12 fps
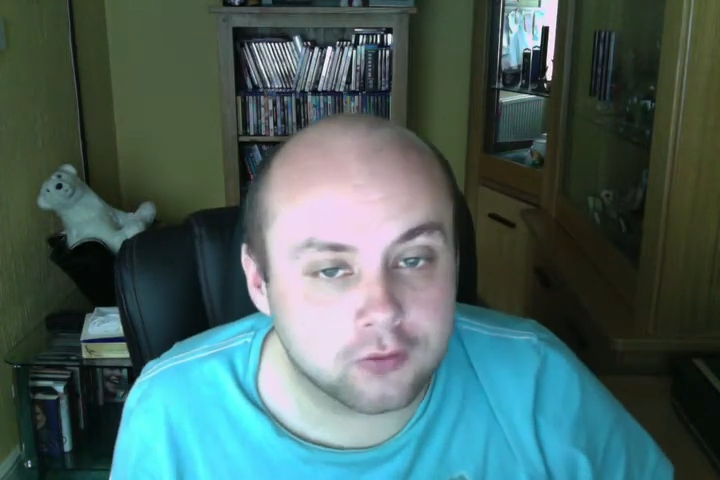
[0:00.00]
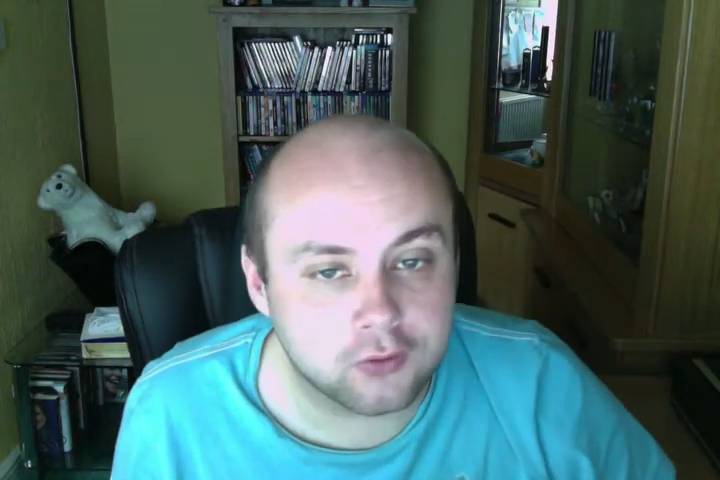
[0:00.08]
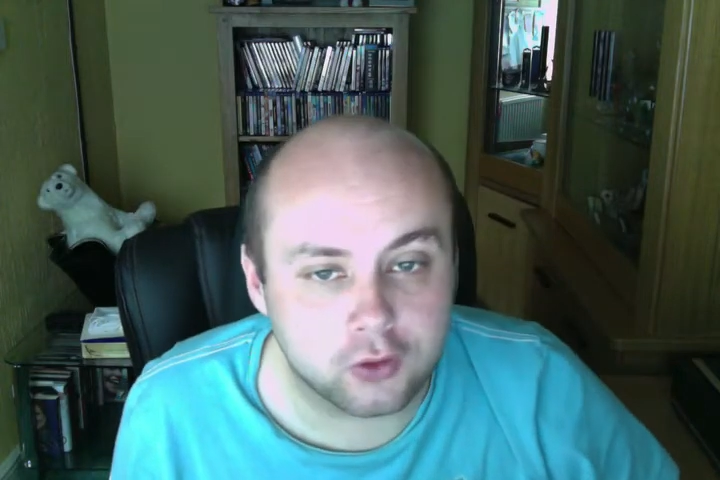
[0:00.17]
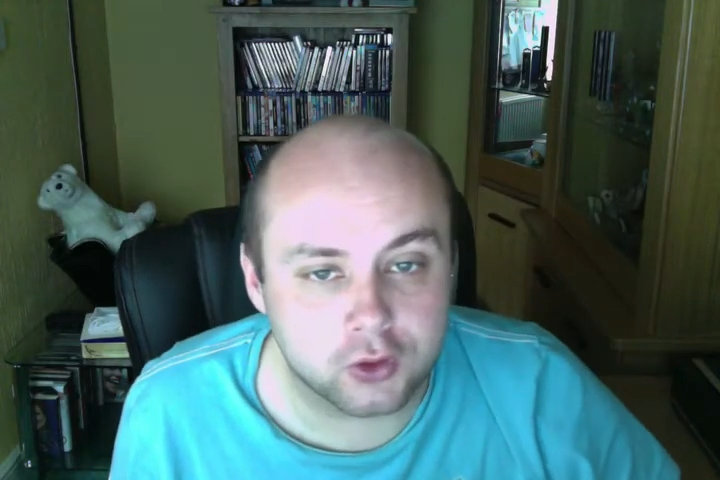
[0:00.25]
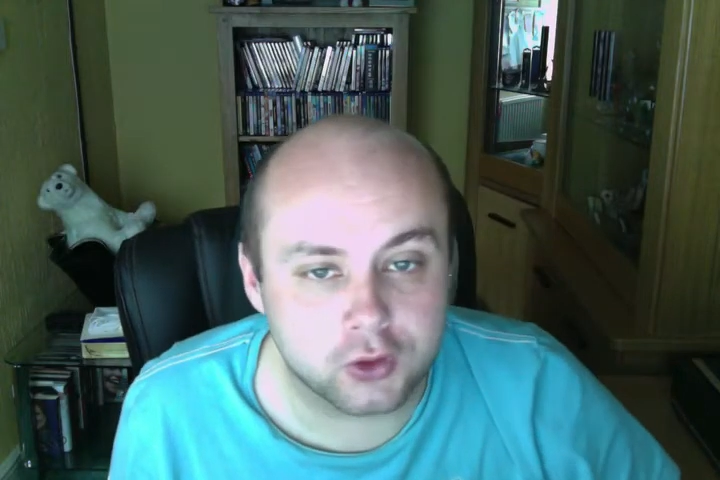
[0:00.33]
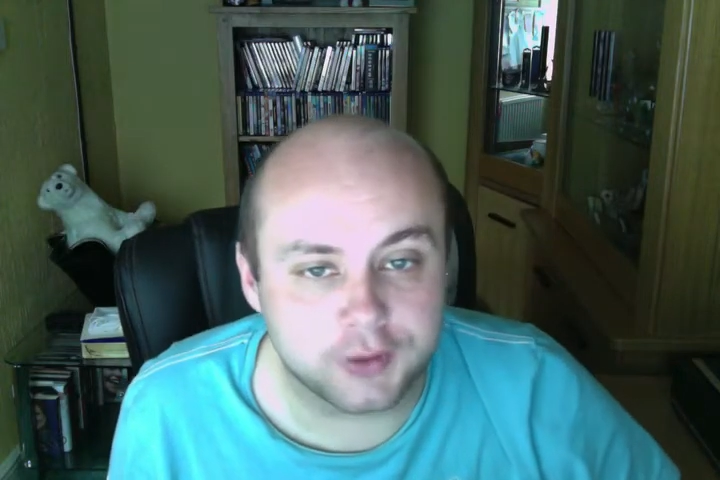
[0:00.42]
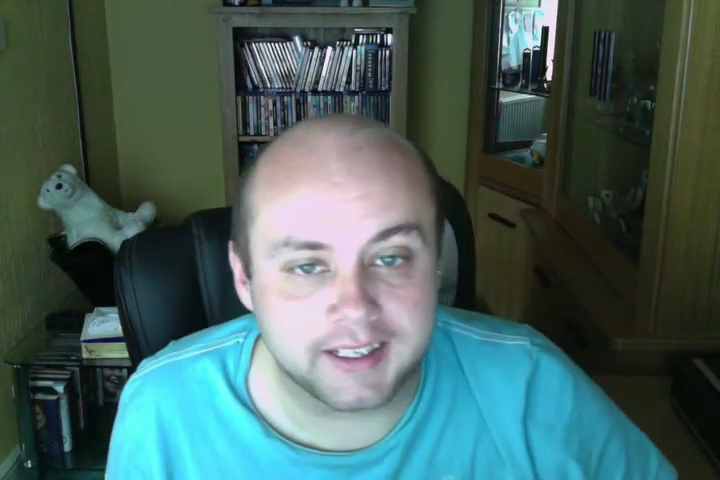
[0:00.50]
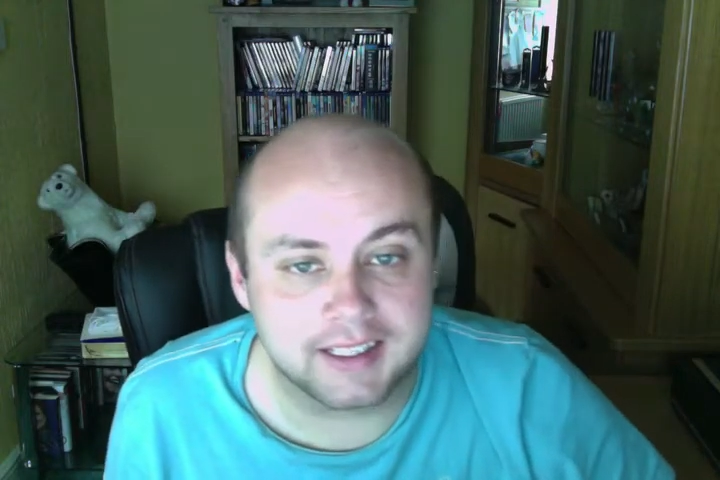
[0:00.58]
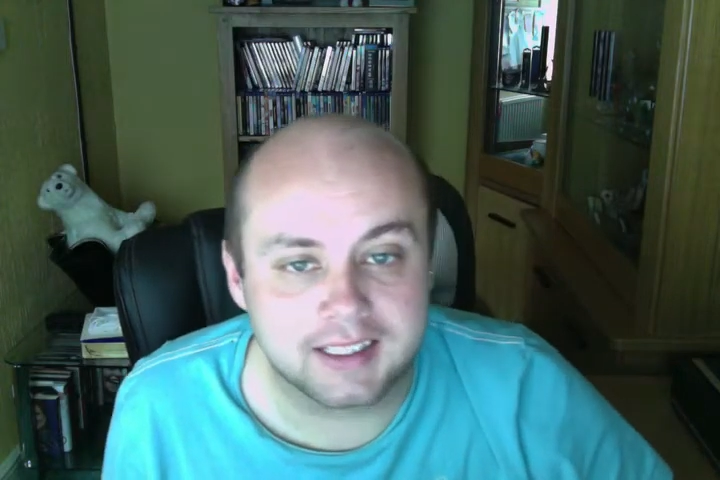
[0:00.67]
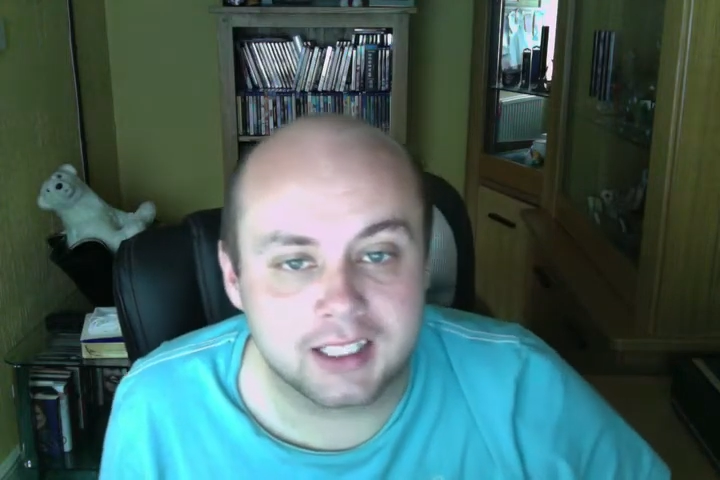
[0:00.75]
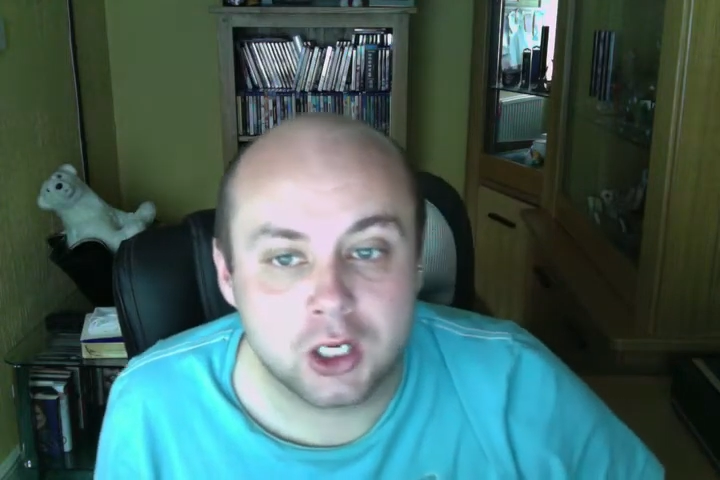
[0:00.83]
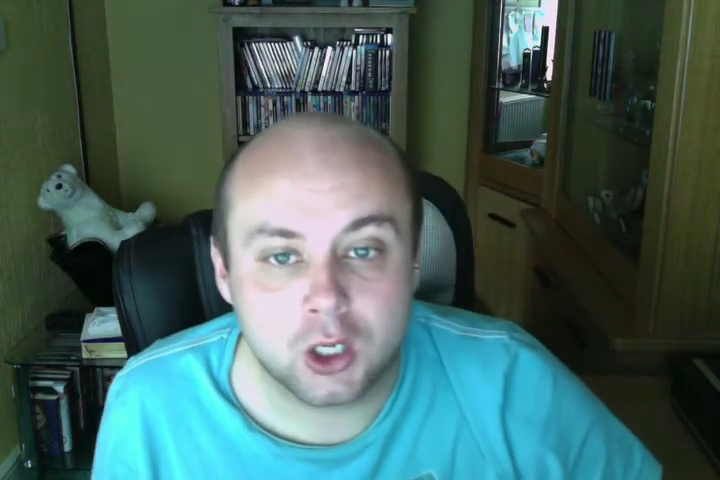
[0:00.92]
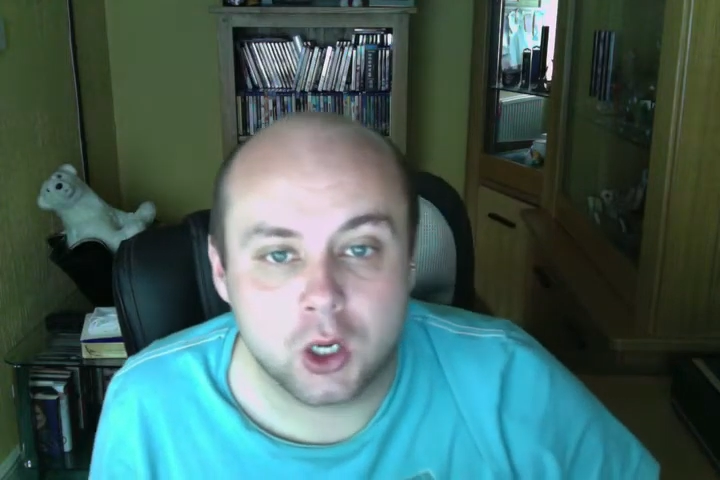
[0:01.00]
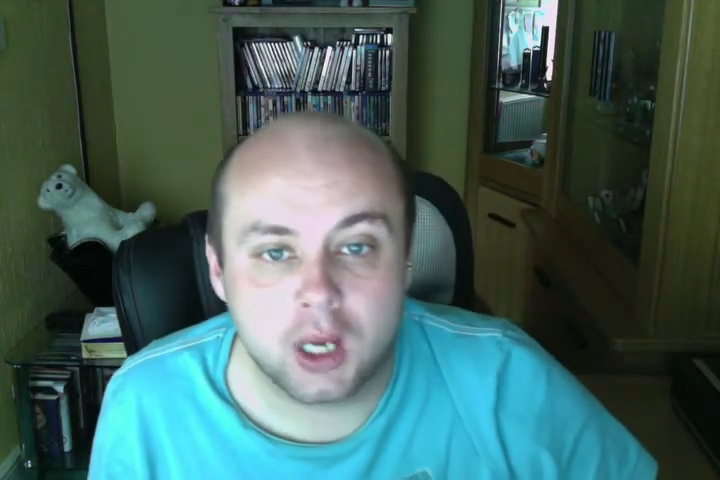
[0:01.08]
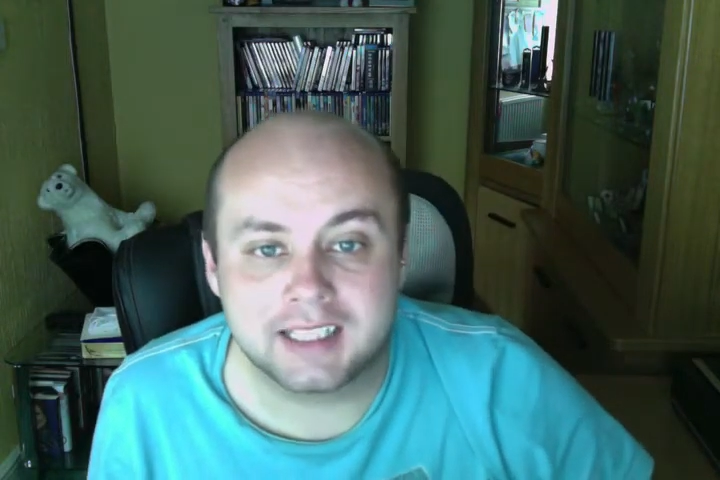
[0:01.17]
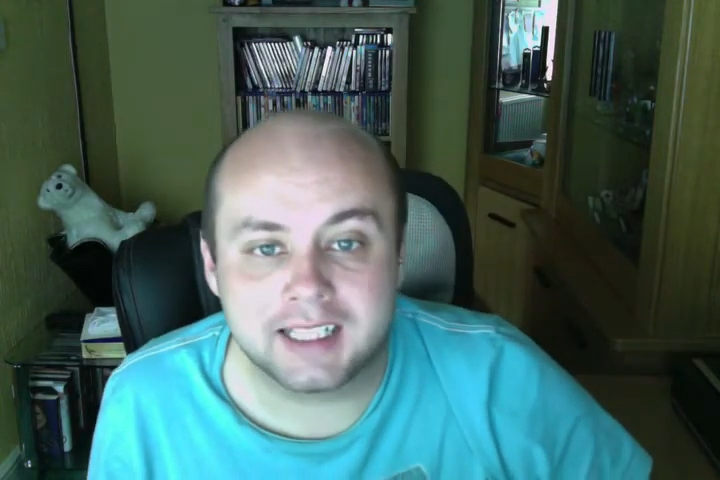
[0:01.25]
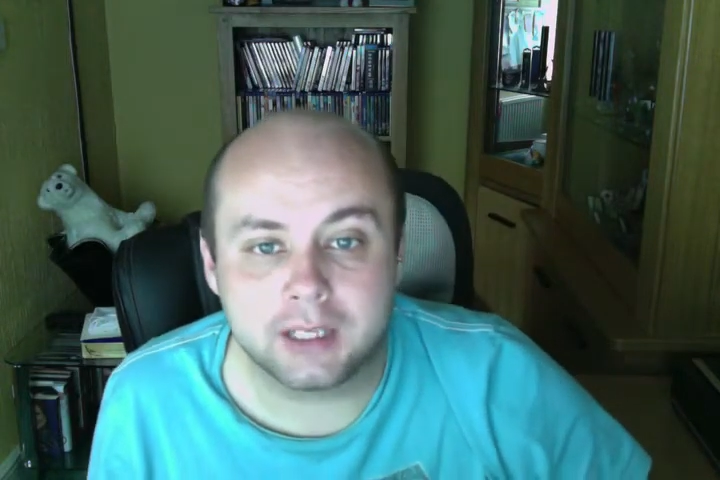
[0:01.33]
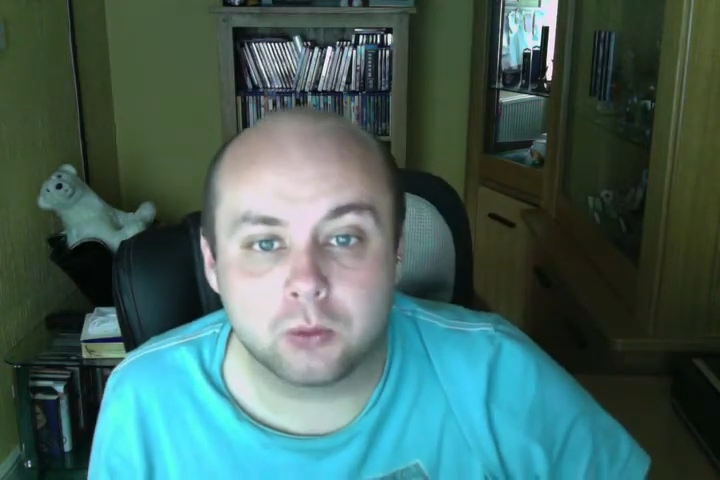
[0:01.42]
Yeah, so that
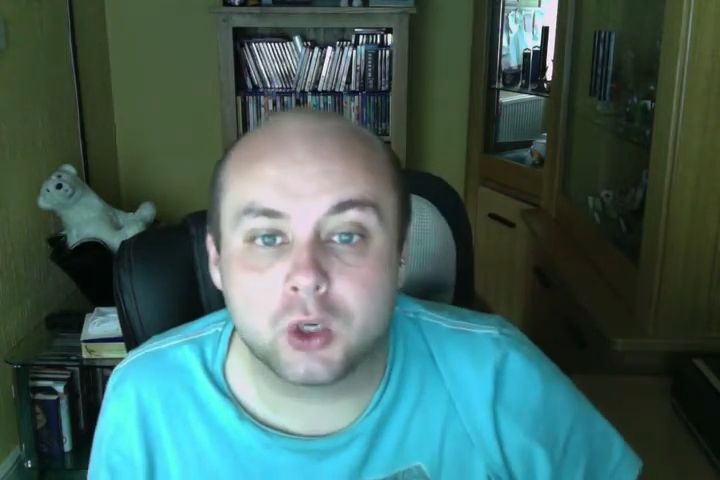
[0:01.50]
was the